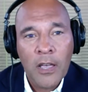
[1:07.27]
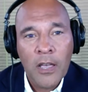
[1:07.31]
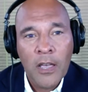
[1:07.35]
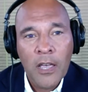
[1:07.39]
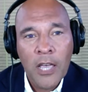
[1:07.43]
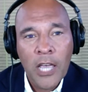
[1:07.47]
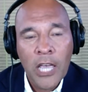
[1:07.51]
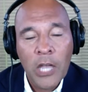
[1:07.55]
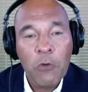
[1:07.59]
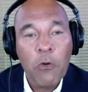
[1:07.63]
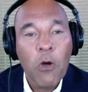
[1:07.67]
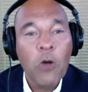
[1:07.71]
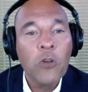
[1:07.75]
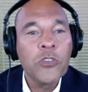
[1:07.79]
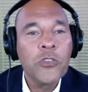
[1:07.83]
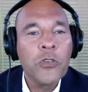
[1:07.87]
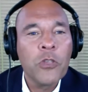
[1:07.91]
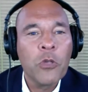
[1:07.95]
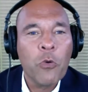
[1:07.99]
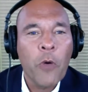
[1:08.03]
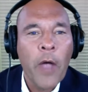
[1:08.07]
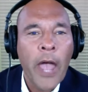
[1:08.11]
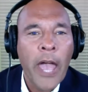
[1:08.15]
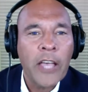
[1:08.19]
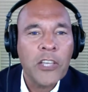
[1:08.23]
He rose through the
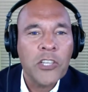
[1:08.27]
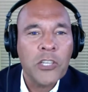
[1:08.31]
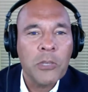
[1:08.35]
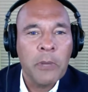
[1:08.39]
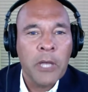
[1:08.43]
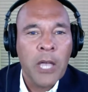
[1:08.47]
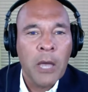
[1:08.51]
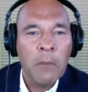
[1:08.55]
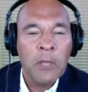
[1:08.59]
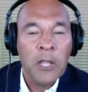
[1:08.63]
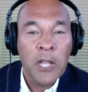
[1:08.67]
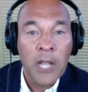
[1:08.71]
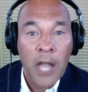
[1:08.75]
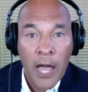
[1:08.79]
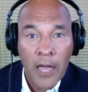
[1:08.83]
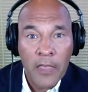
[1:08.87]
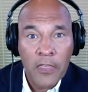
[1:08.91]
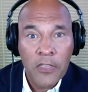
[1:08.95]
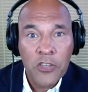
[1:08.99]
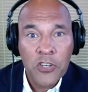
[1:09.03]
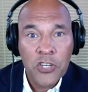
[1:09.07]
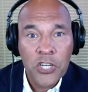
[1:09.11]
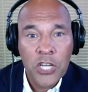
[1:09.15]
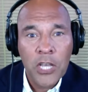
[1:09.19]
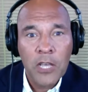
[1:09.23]
ranks to become the 9th
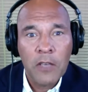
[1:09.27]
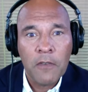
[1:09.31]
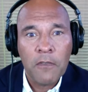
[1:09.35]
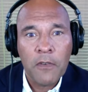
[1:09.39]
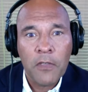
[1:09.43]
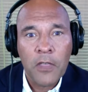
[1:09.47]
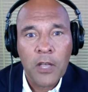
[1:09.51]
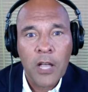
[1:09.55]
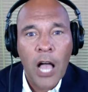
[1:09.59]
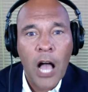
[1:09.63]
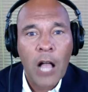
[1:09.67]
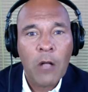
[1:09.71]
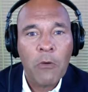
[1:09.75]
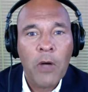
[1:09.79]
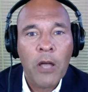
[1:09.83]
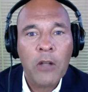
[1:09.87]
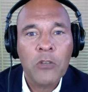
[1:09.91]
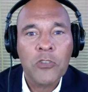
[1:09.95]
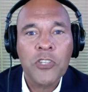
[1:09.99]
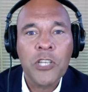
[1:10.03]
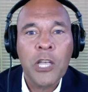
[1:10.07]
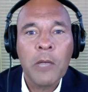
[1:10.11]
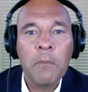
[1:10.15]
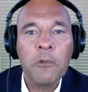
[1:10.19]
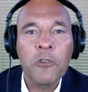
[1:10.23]
Chief of the Colorado
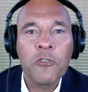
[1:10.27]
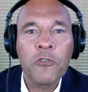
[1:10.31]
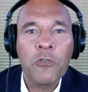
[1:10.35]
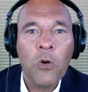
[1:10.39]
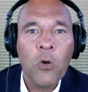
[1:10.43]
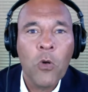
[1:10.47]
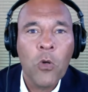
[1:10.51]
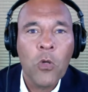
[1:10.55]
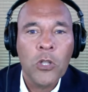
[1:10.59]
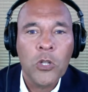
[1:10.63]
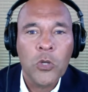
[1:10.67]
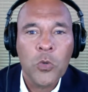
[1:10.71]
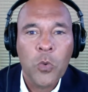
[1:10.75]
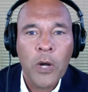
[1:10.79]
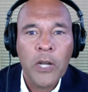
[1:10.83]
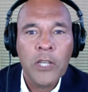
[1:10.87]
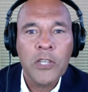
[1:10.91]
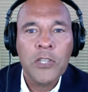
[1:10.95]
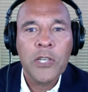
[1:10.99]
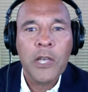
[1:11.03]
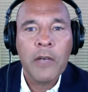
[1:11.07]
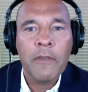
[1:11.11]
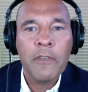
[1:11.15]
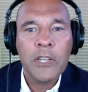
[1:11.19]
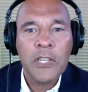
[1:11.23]
State Patrol in
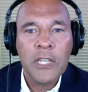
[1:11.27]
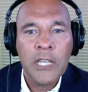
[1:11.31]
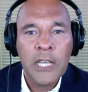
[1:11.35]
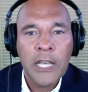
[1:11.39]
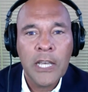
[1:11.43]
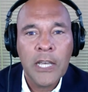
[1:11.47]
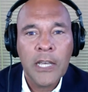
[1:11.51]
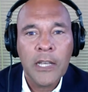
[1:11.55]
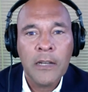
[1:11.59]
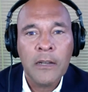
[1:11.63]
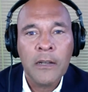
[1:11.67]
2017.